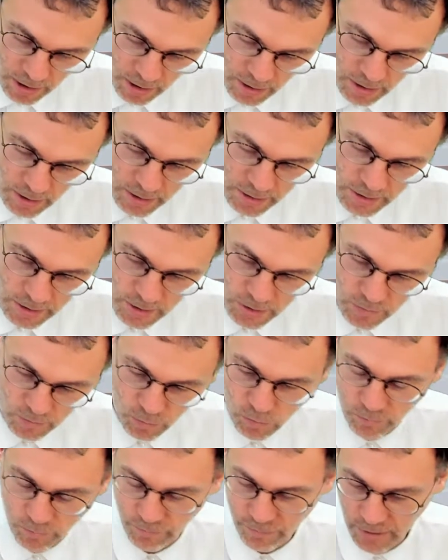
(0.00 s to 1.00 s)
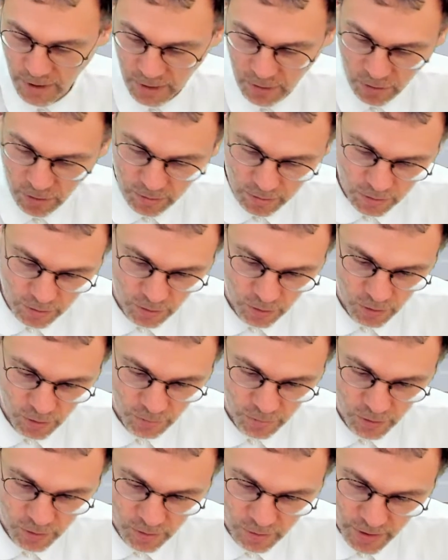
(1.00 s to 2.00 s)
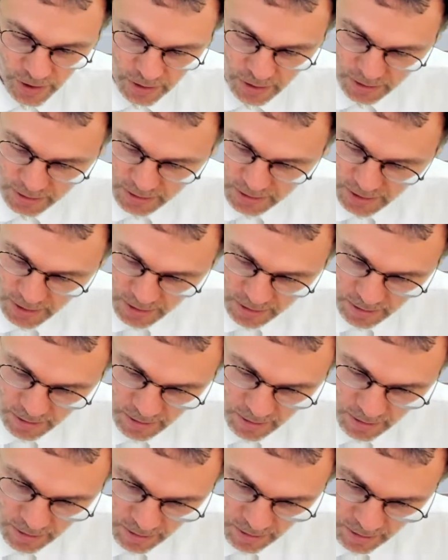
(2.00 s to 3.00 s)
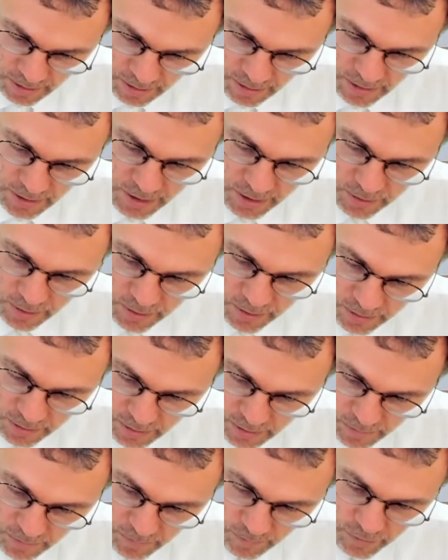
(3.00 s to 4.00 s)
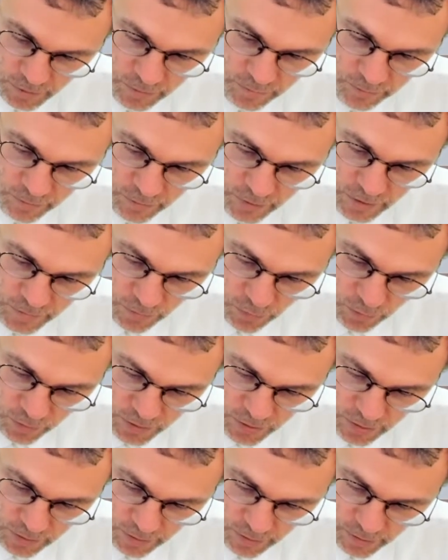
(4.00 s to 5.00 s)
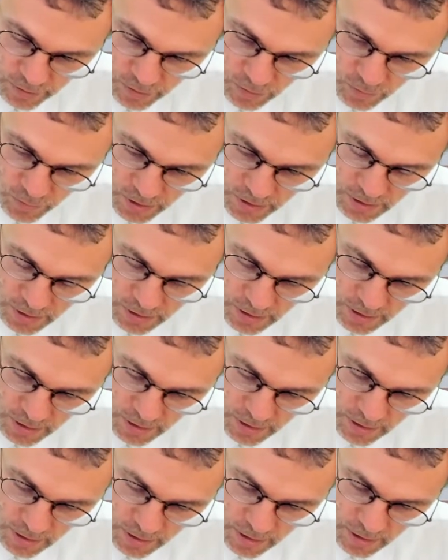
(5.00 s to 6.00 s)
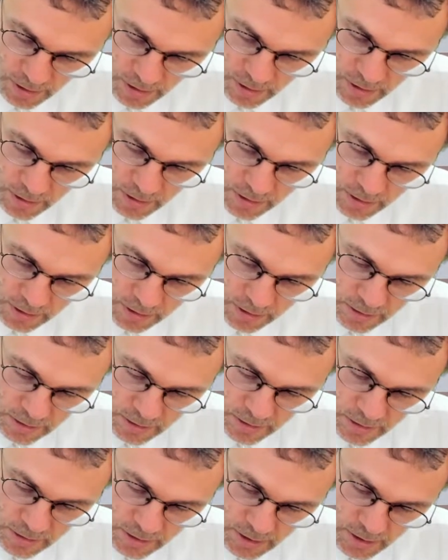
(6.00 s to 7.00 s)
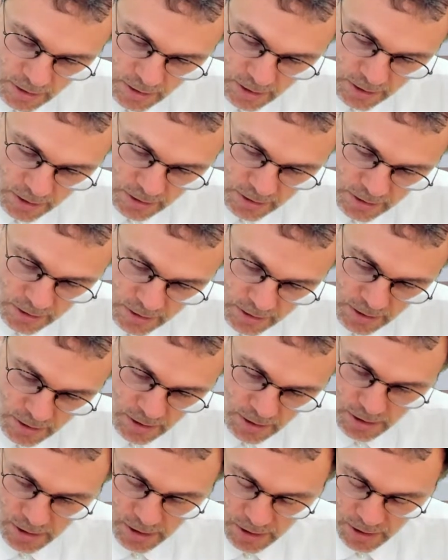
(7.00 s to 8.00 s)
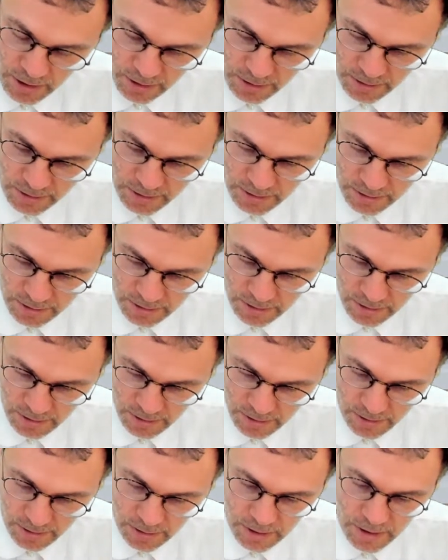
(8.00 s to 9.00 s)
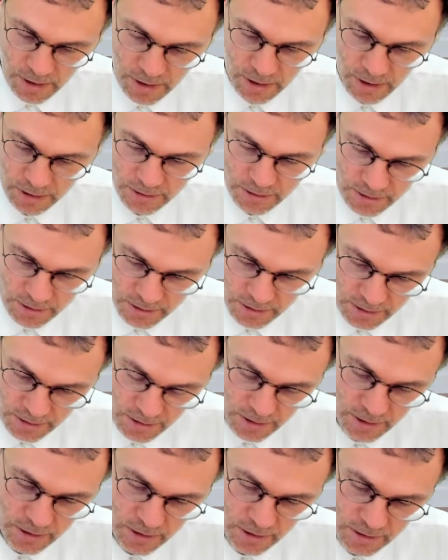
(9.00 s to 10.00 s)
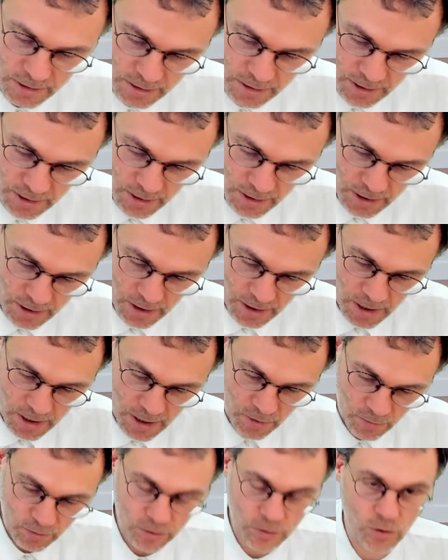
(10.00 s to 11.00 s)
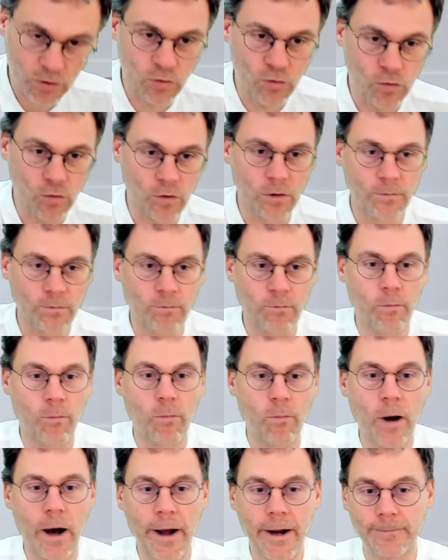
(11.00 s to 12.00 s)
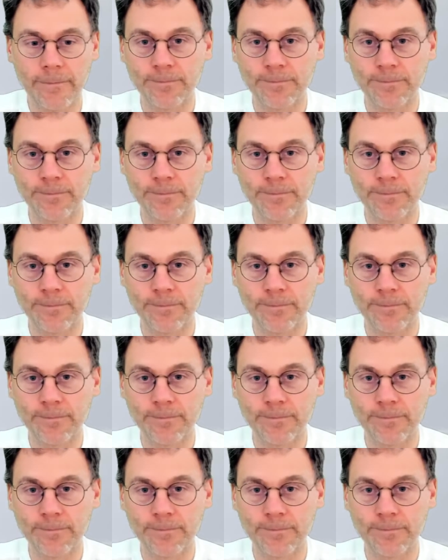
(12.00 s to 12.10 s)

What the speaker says: Let's move that other term to the right-hand side later, but first focus on the third one. Sine x dx is equal to pi.